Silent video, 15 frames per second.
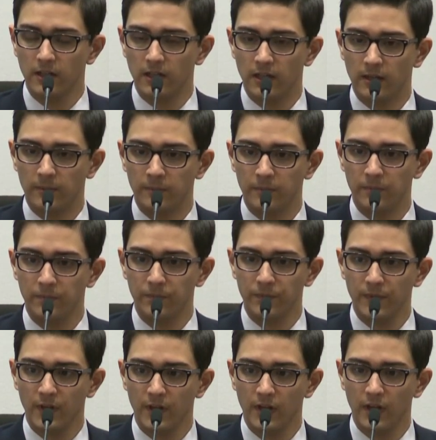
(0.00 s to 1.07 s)
And
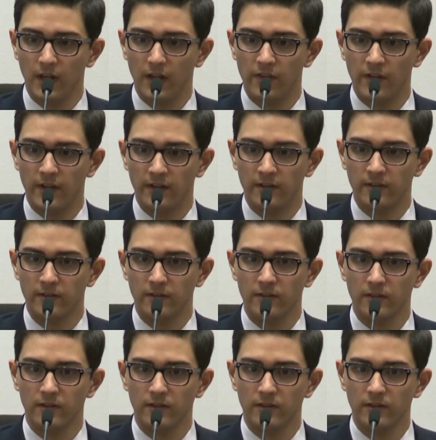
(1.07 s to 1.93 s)
then